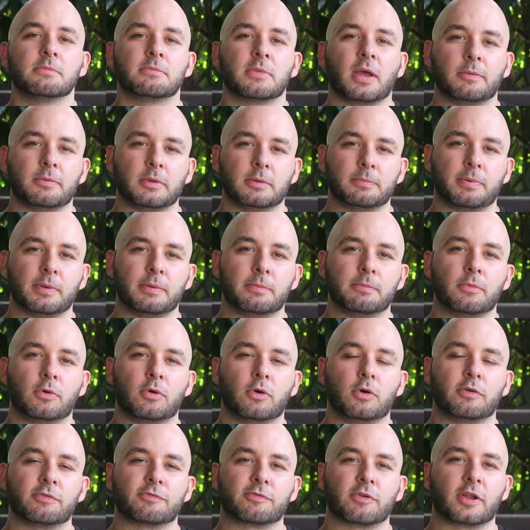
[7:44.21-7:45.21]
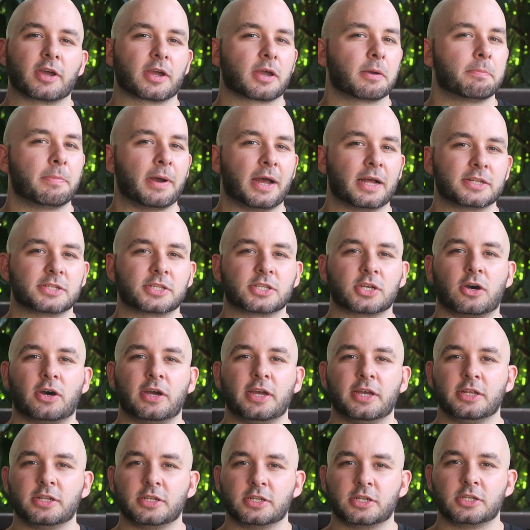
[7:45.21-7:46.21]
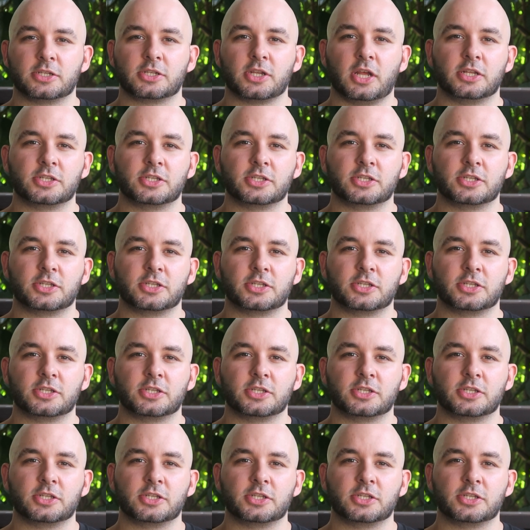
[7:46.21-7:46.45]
maybe a bit more for like a pad Thai